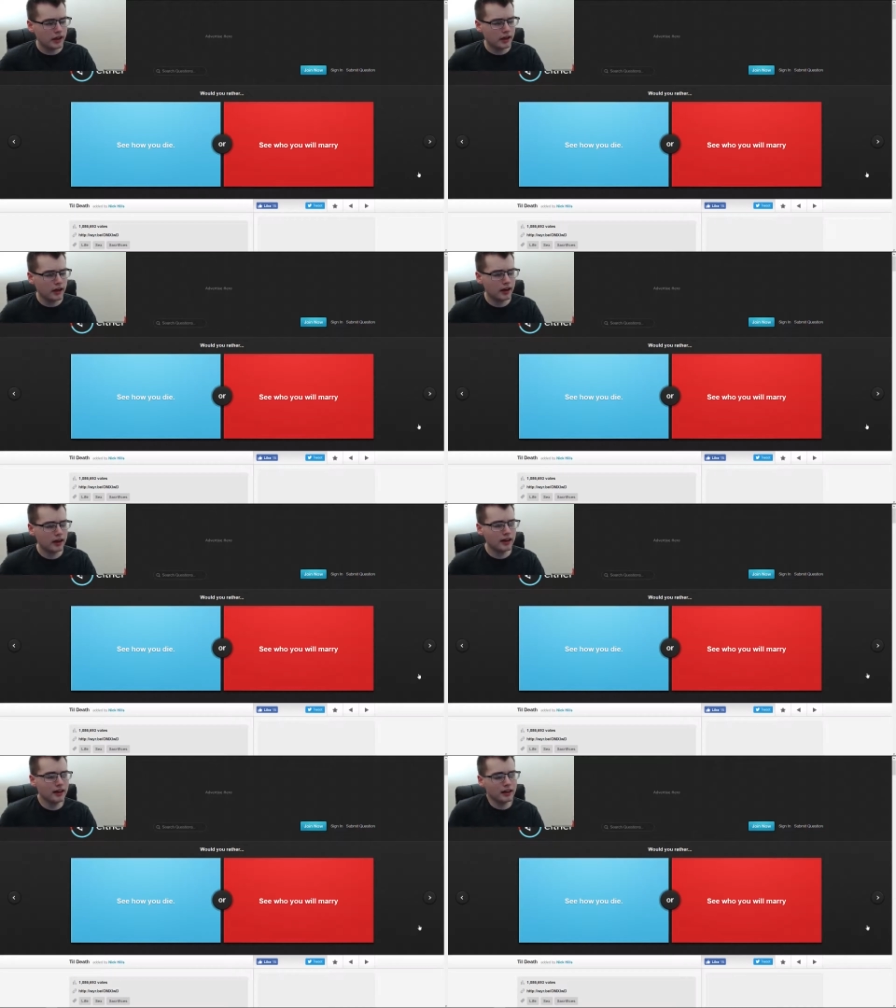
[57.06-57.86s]

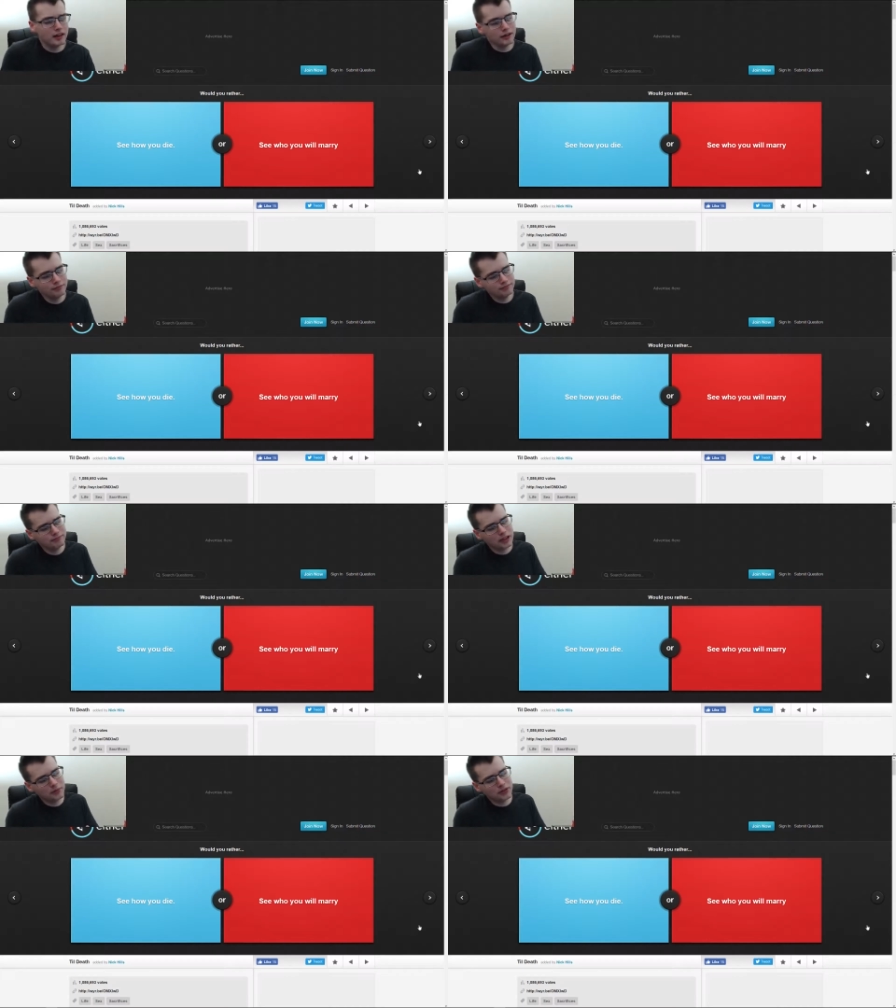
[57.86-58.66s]
I'm
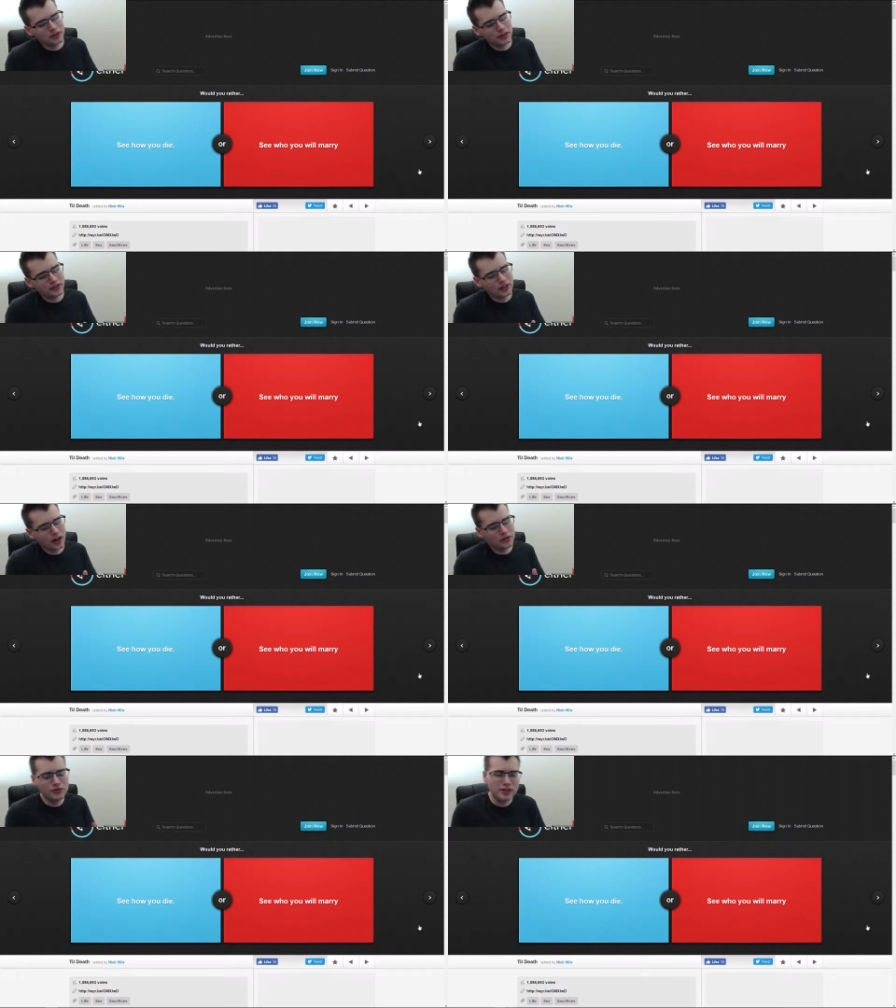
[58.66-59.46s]
gonna say see how
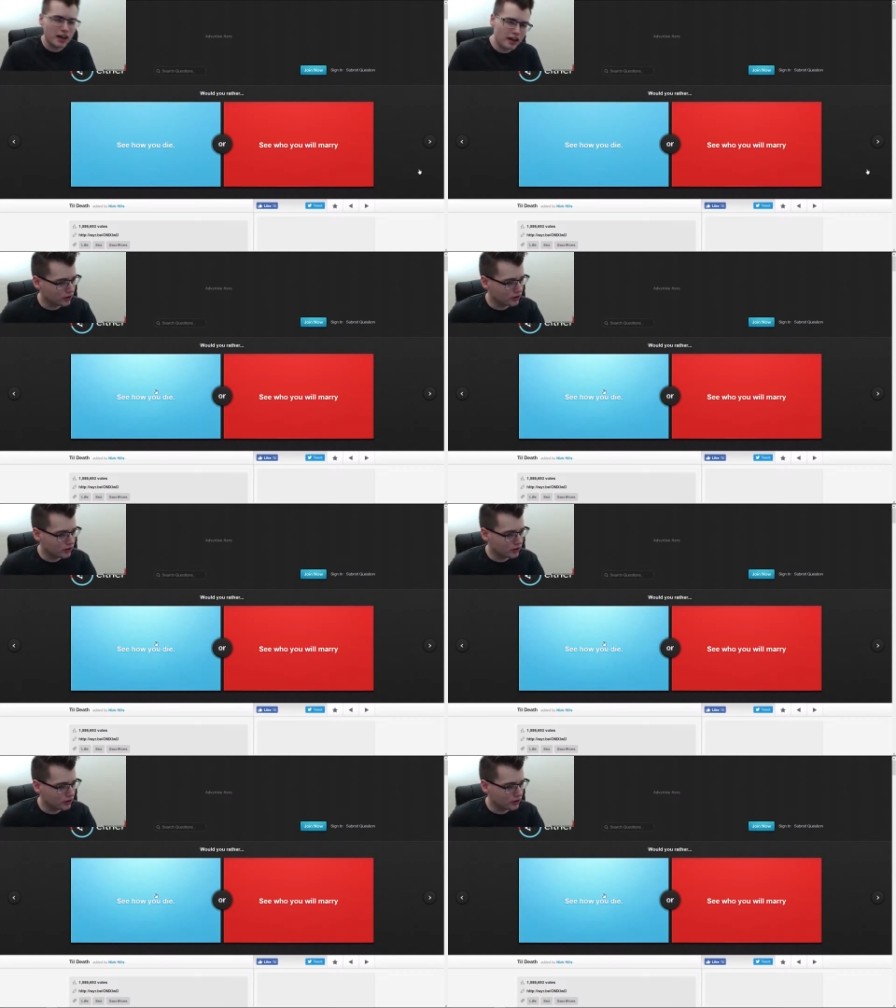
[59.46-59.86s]
you die.